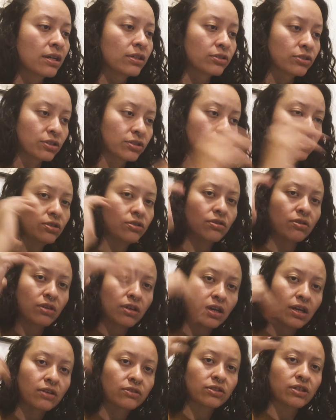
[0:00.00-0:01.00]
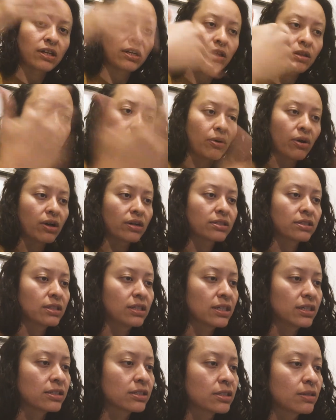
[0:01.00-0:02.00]
just to think outside of the box
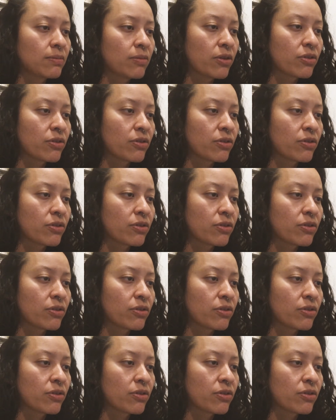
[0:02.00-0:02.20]
and get some